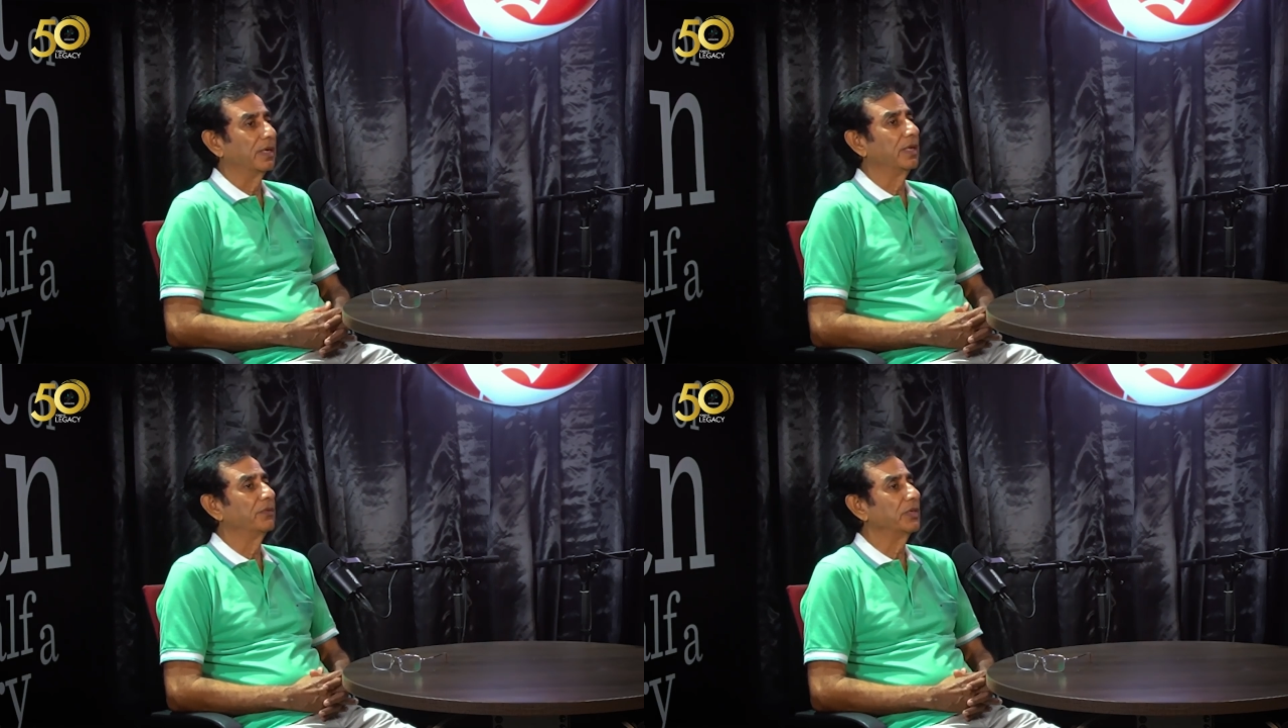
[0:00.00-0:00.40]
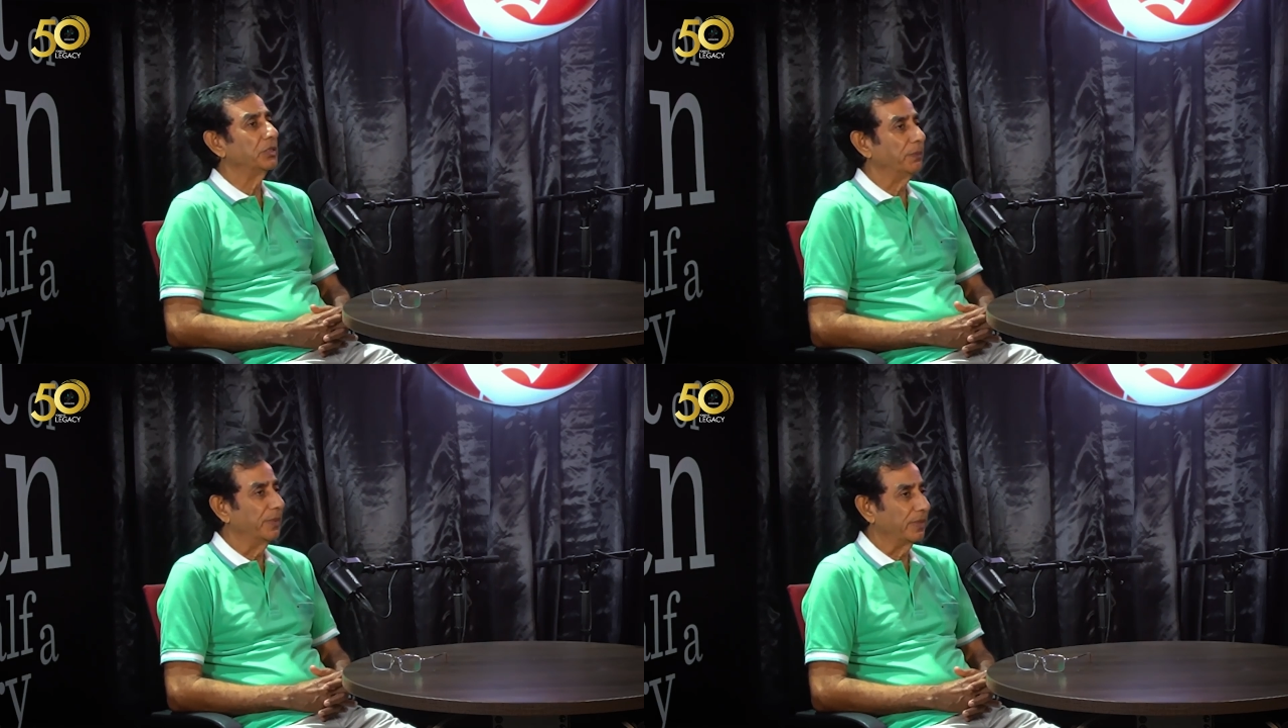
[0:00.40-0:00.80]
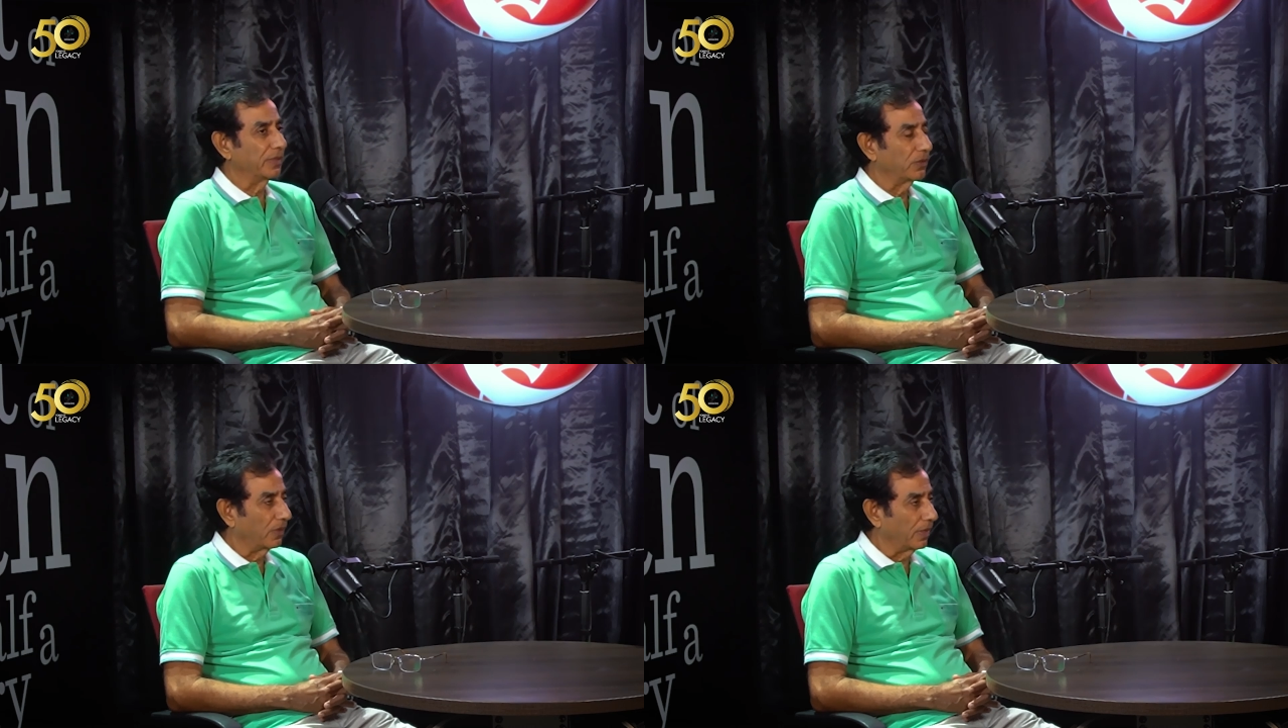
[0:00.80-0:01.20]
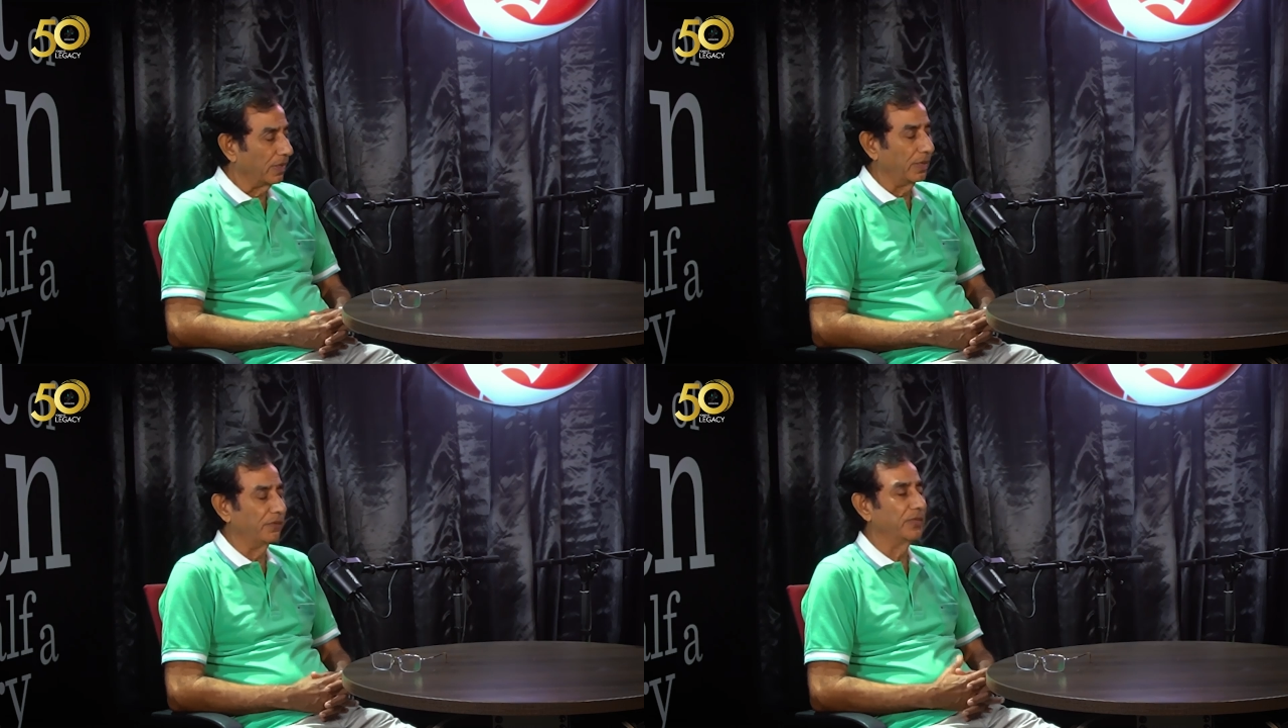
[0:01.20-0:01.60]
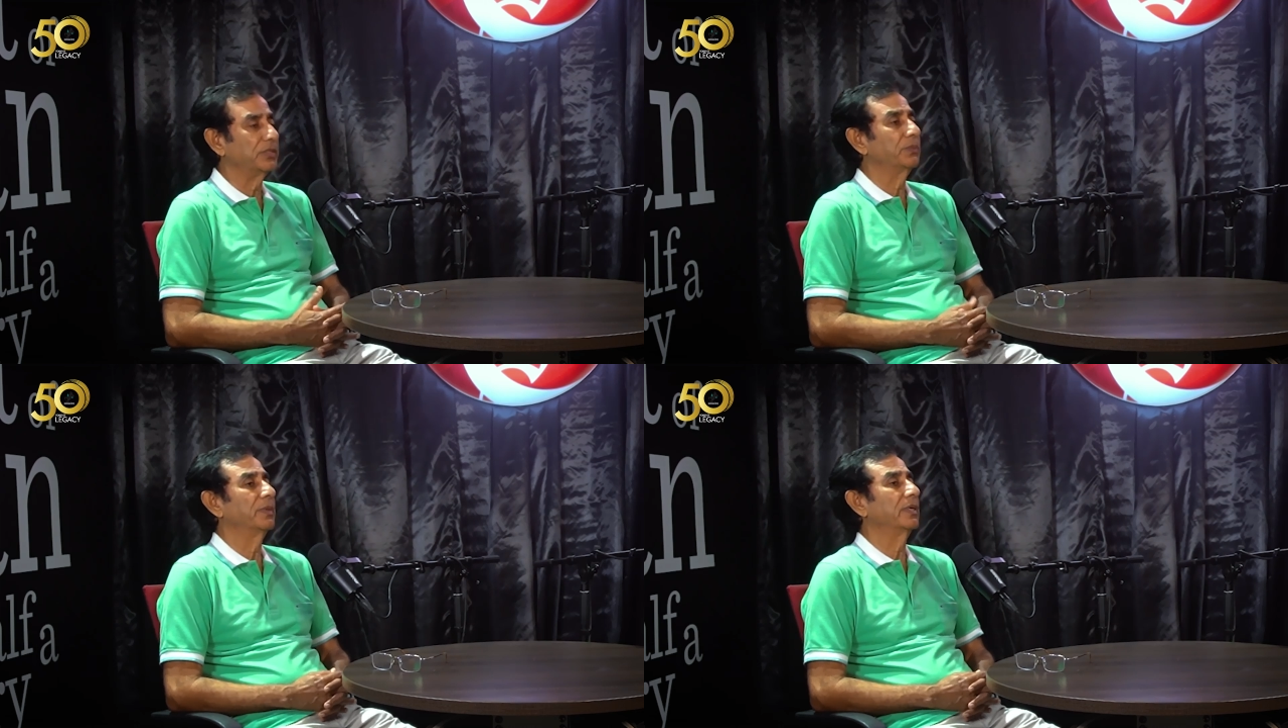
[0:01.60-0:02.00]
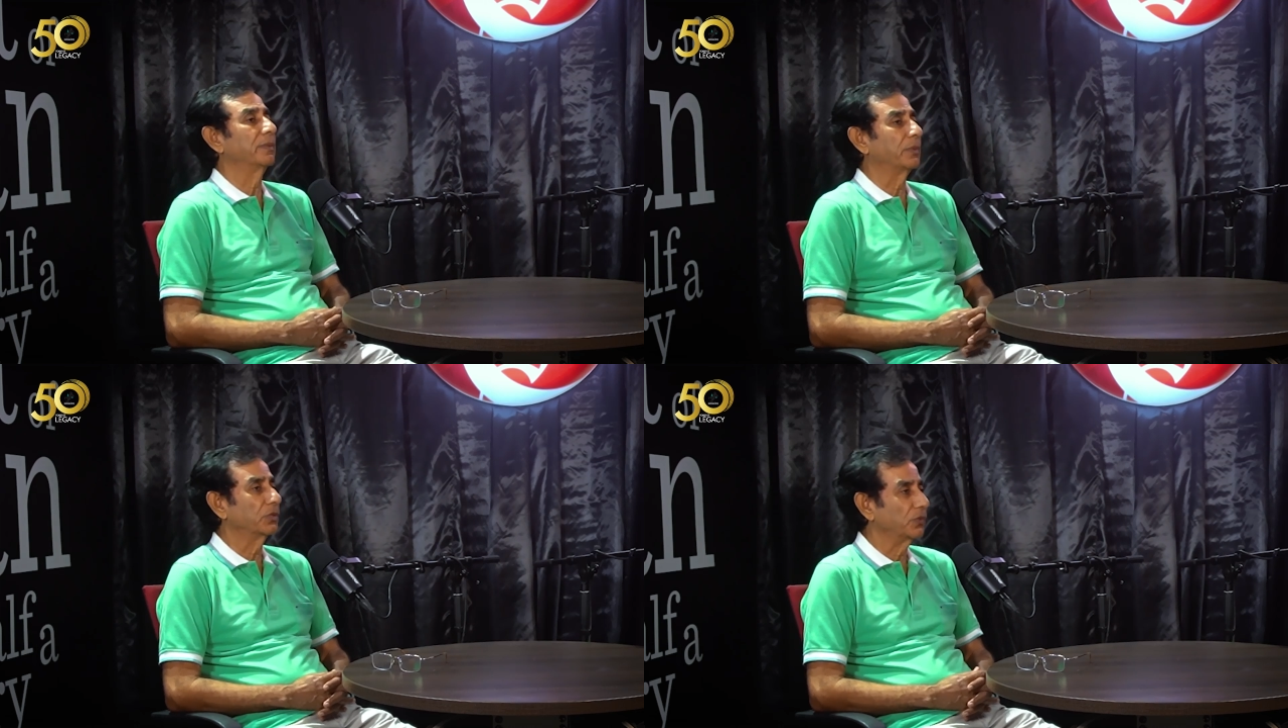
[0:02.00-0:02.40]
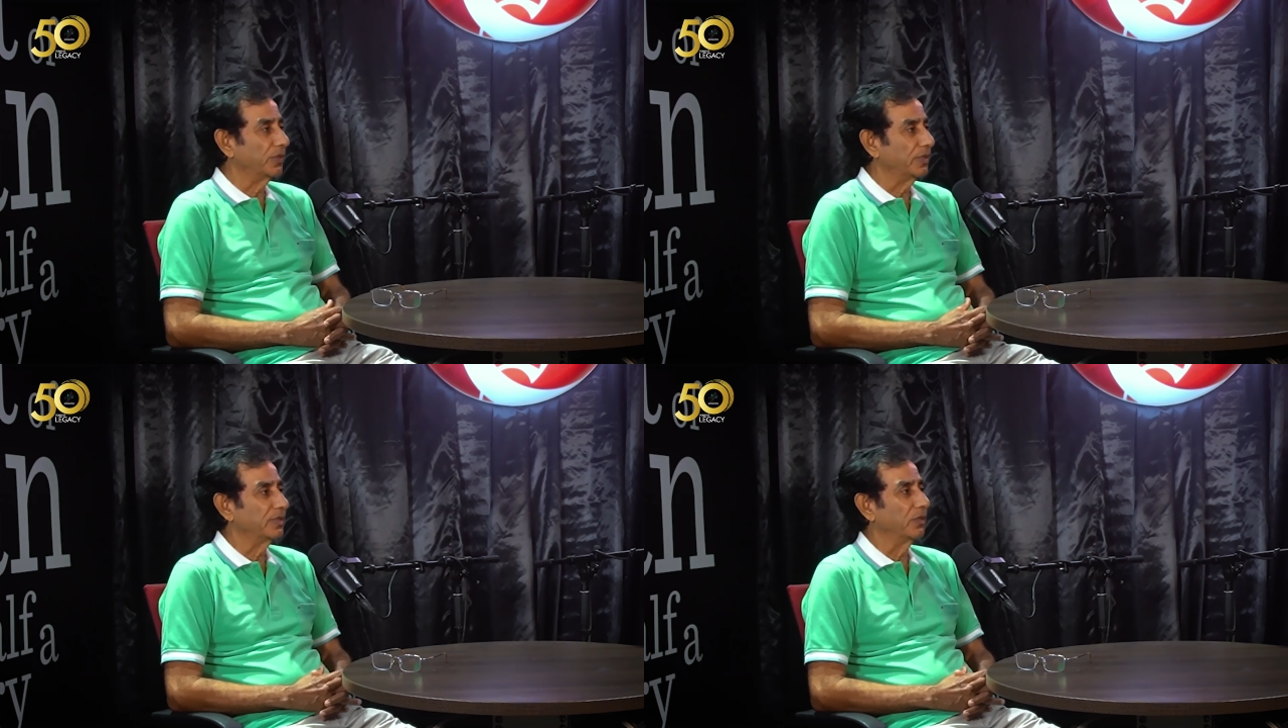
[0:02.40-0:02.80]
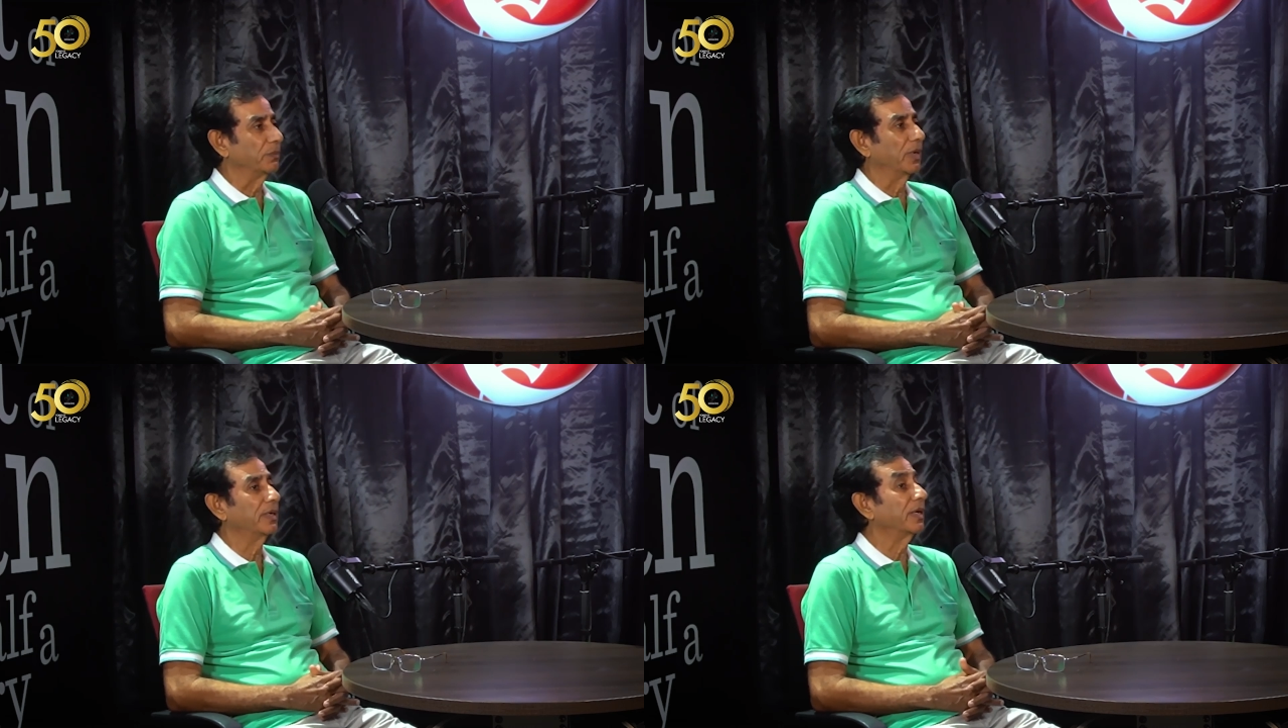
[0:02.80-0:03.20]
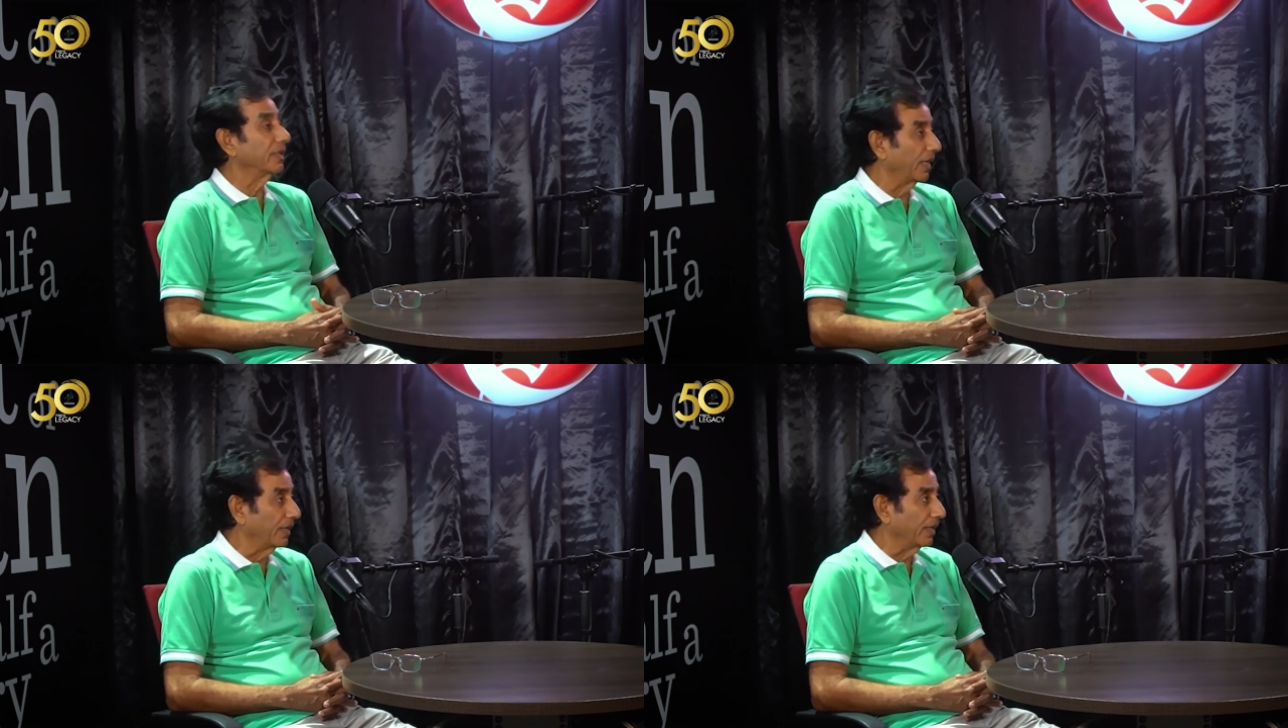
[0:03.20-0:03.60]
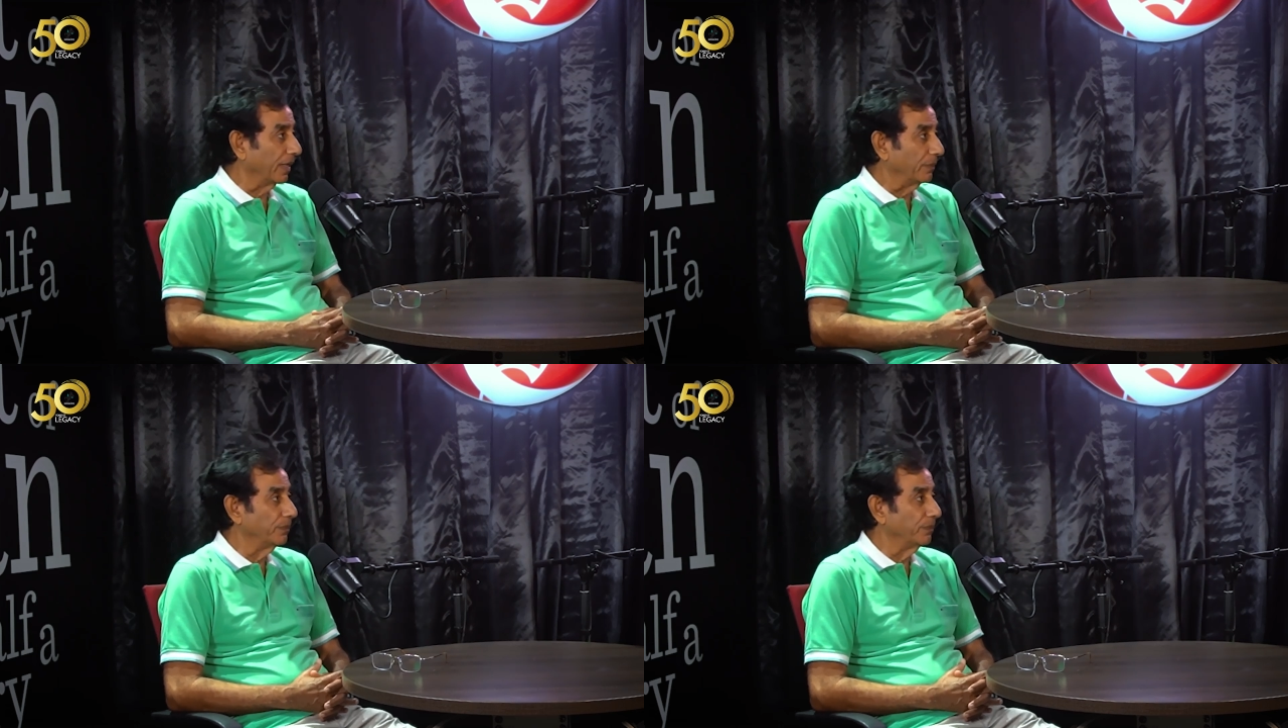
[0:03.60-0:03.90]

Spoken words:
investment opportunities in Oman at that time.